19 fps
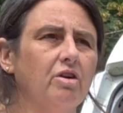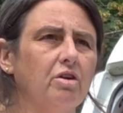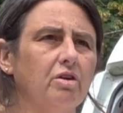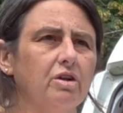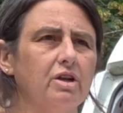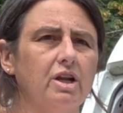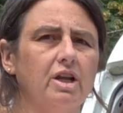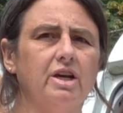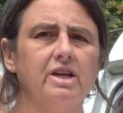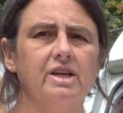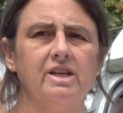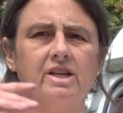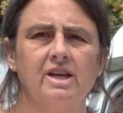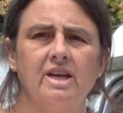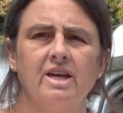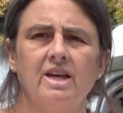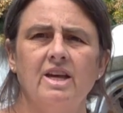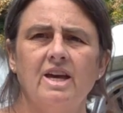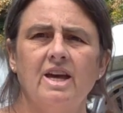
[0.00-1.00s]
online
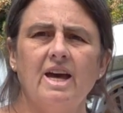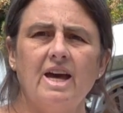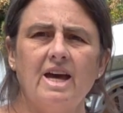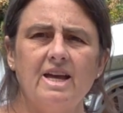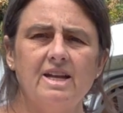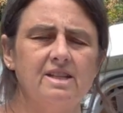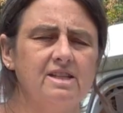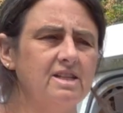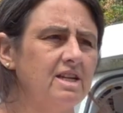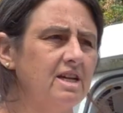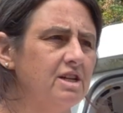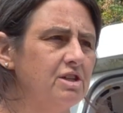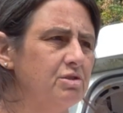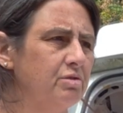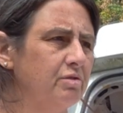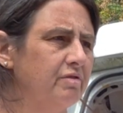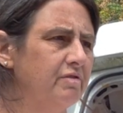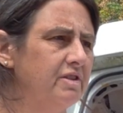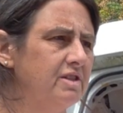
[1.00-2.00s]
and an
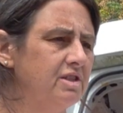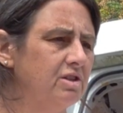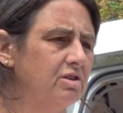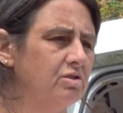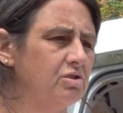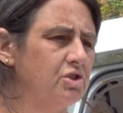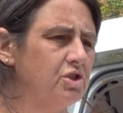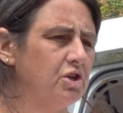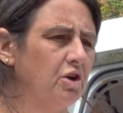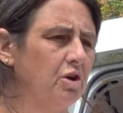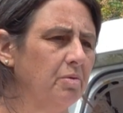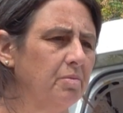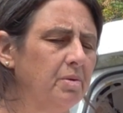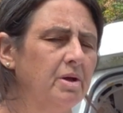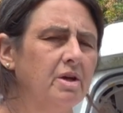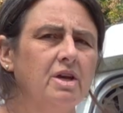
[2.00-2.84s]
actual physical shop.